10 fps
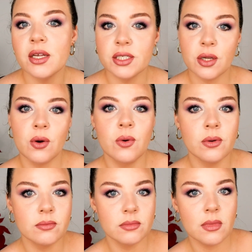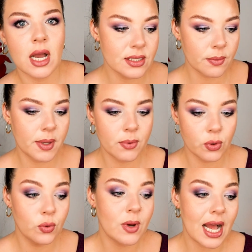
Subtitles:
So these are people who